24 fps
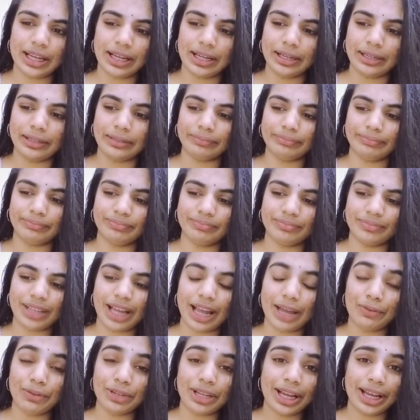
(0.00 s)

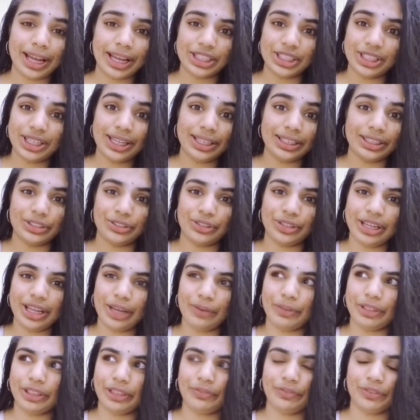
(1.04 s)
I
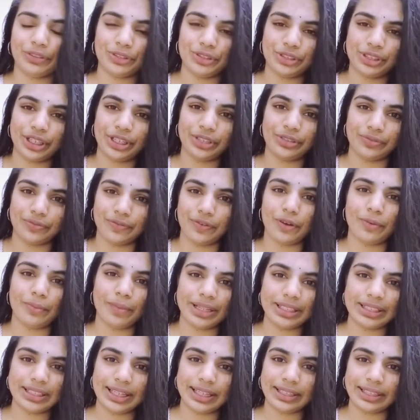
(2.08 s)
waited for 3 to 4
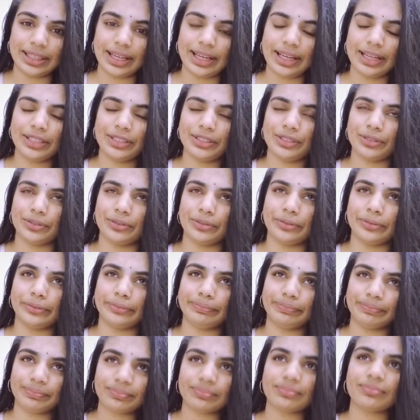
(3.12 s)
months like that. So
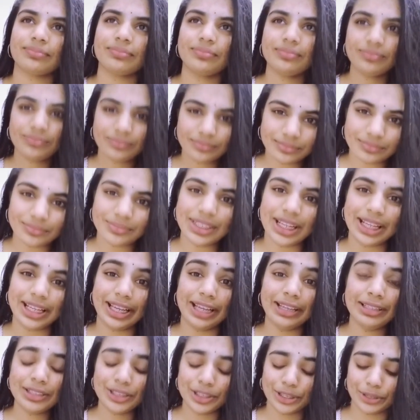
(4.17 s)

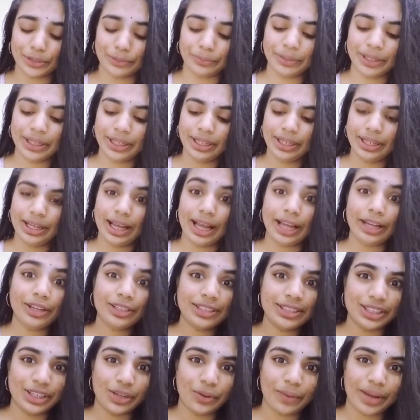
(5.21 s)
yeah, so I
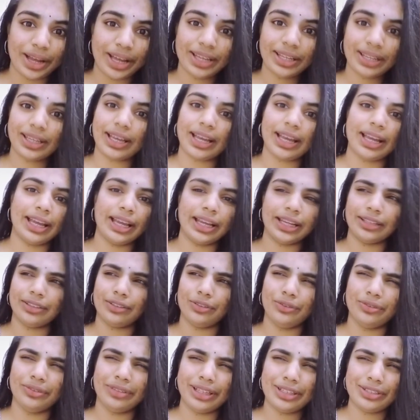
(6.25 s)
got Sinovac
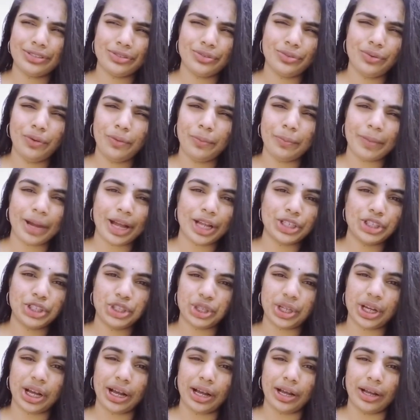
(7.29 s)
and there's no
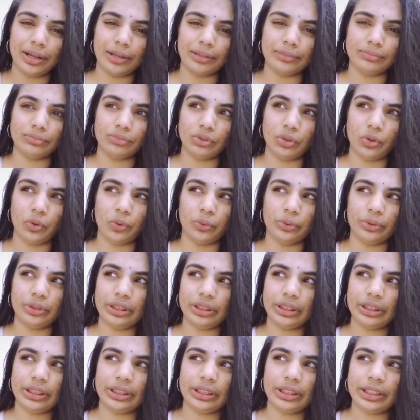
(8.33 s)
much
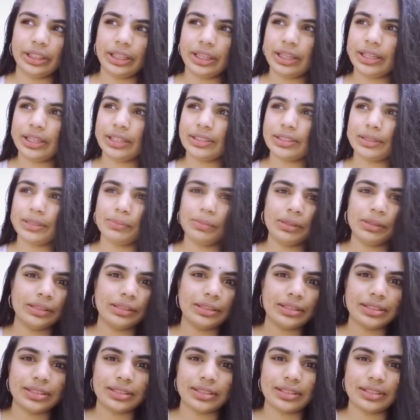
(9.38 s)

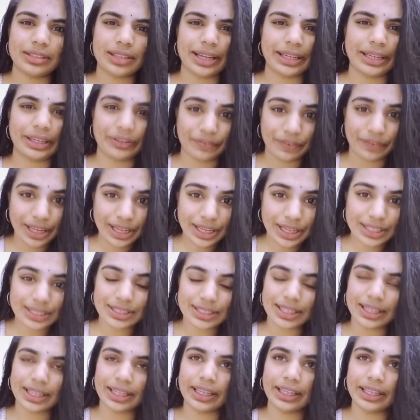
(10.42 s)
noticeable side
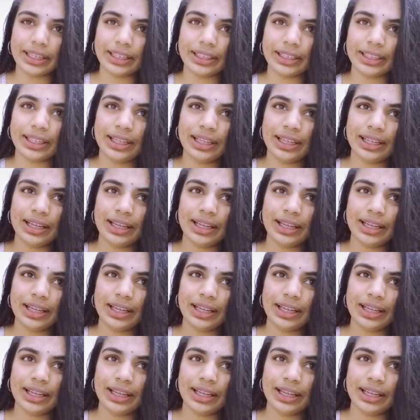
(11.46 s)
effects and